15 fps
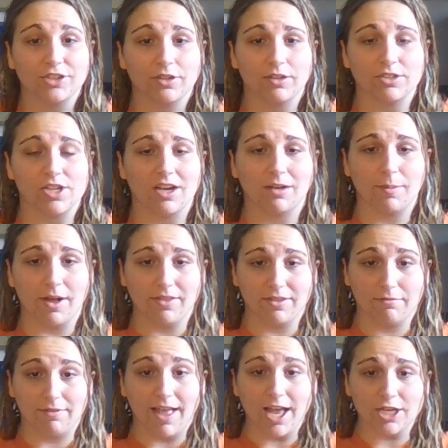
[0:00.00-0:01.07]
so I'll talk about
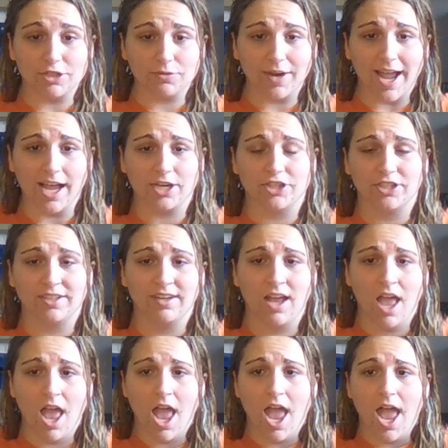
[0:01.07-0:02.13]
the Flash reaction
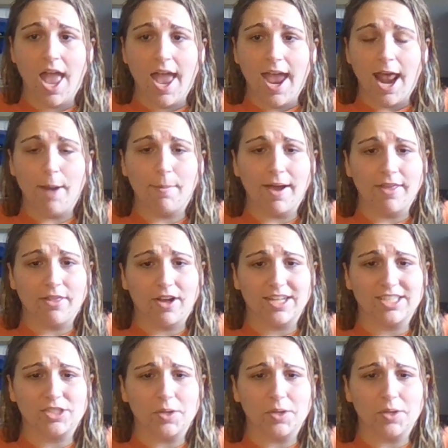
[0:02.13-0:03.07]
and my thoughts.